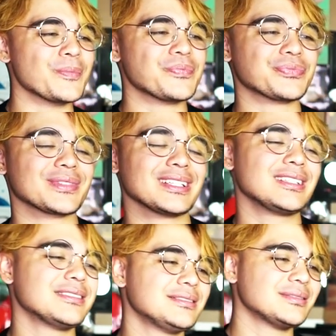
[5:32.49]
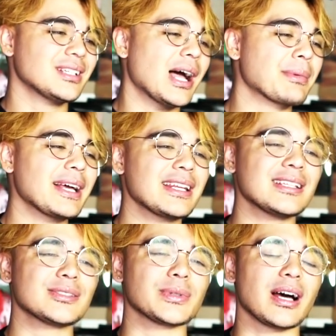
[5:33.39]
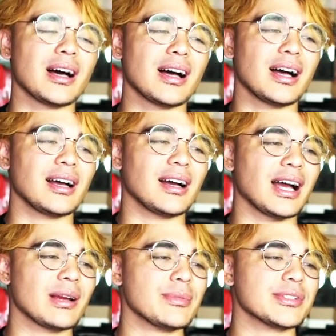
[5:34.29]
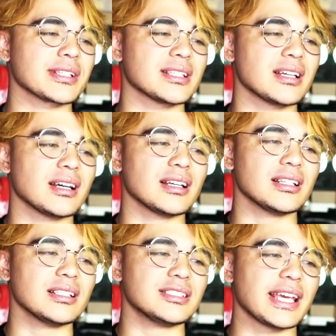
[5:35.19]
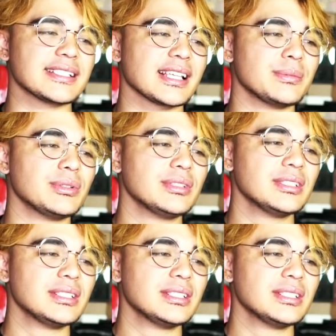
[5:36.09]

I'm glad he's with Higher Music, the Jay's label.